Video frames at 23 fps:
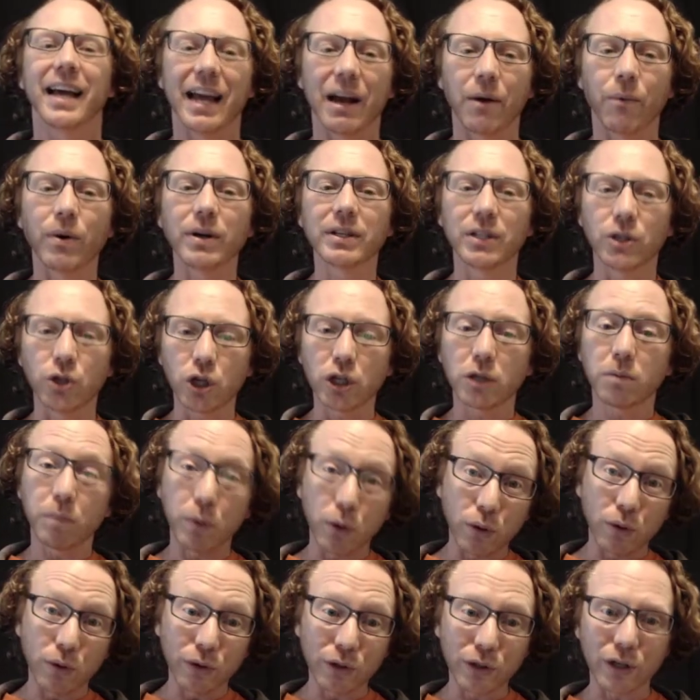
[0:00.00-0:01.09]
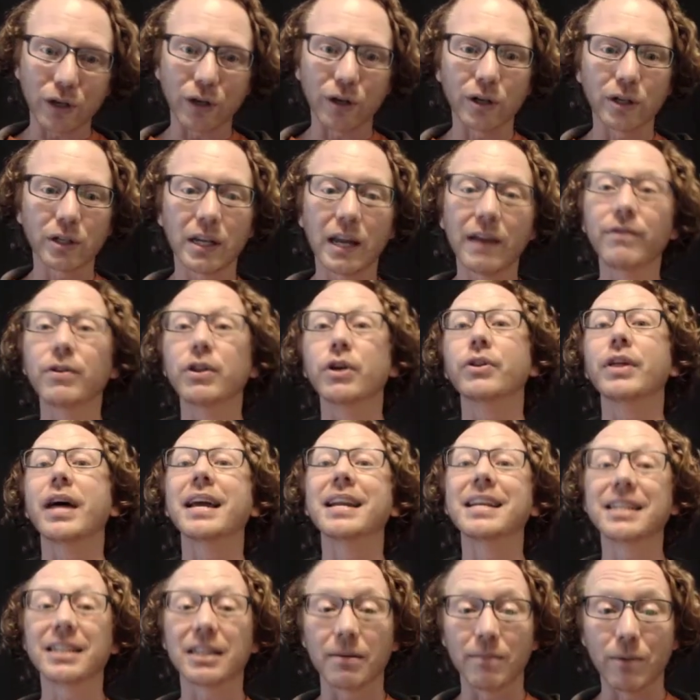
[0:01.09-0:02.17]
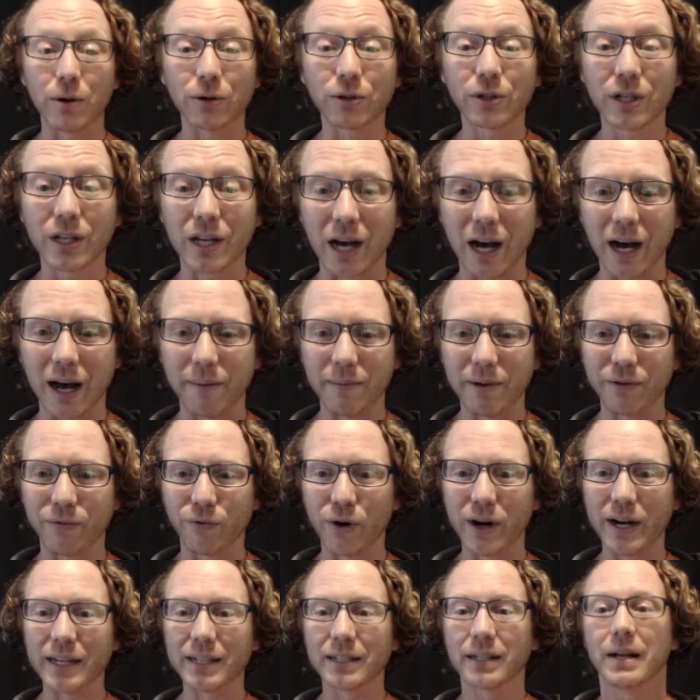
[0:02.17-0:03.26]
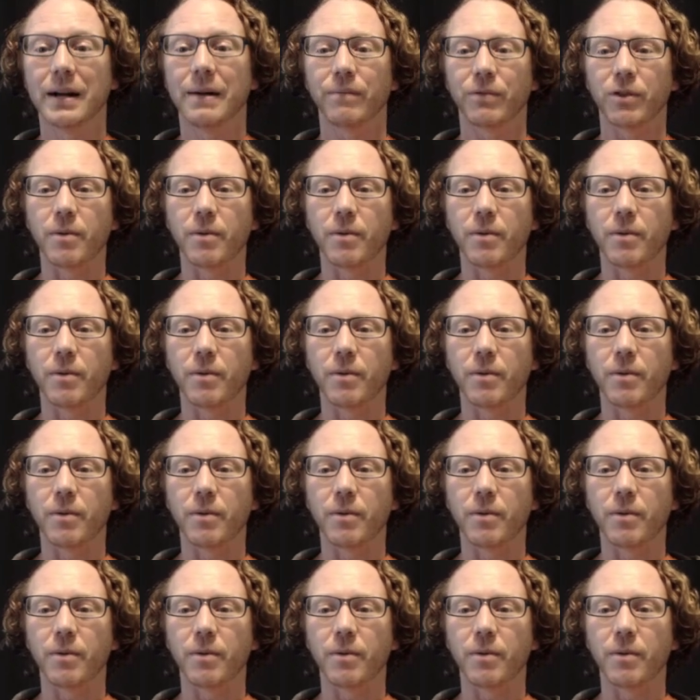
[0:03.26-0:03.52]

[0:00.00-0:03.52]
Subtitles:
It wasn't just poodle skirts, even though that is the most common phrase.